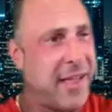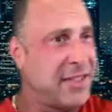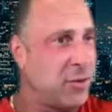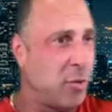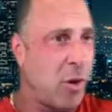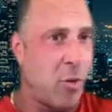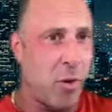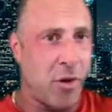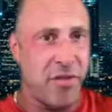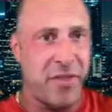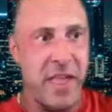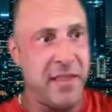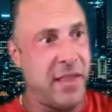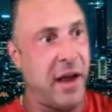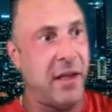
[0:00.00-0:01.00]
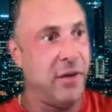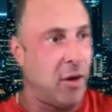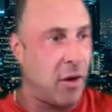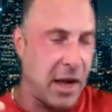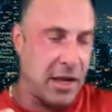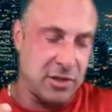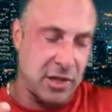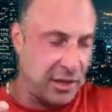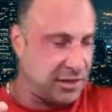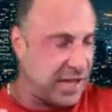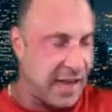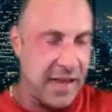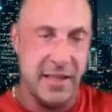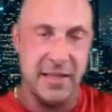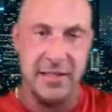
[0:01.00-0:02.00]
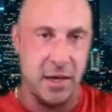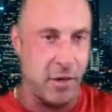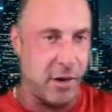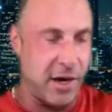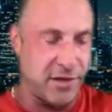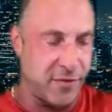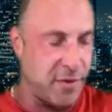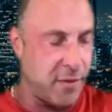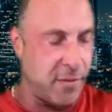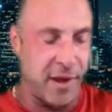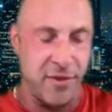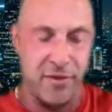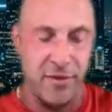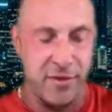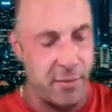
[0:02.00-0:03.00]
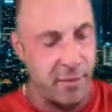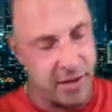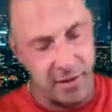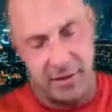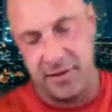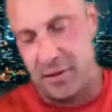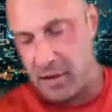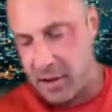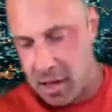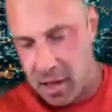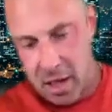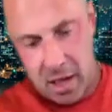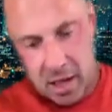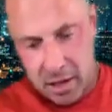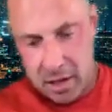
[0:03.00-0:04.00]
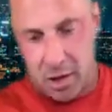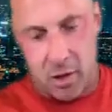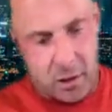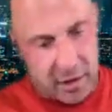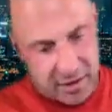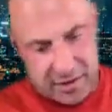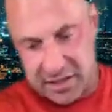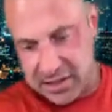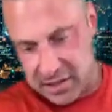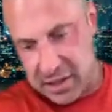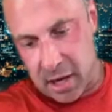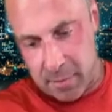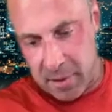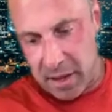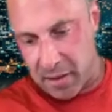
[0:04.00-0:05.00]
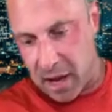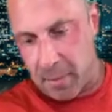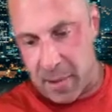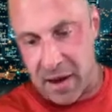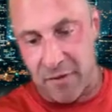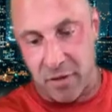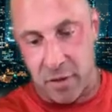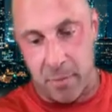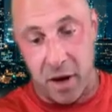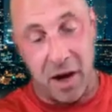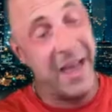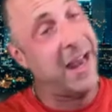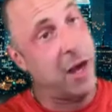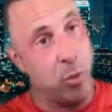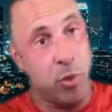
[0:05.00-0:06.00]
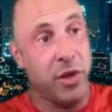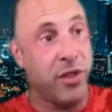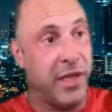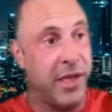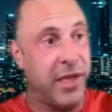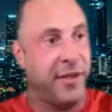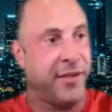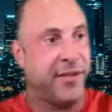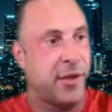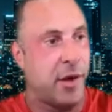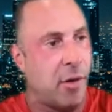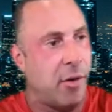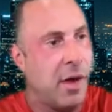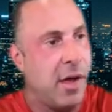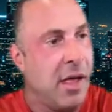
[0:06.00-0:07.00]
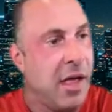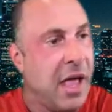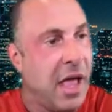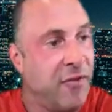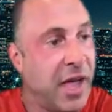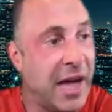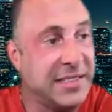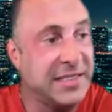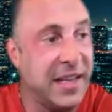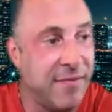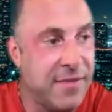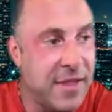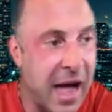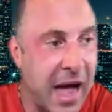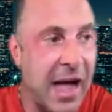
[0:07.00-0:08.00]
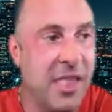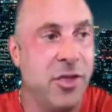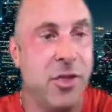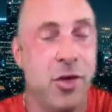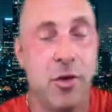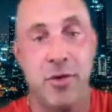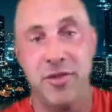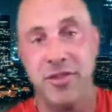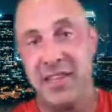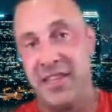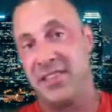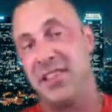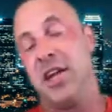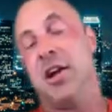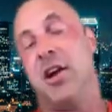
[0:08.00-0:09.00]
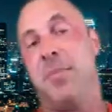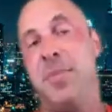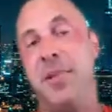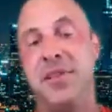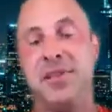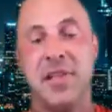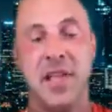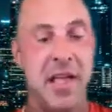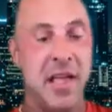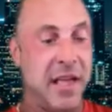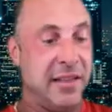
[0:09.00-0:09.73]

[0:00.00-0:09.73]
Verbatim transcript: and that's a real world thing that you know i, I take in consideration for the patients i'm like listen you know is this going to be a lot of bang for the buck and it really is so if you guys have not used these therapies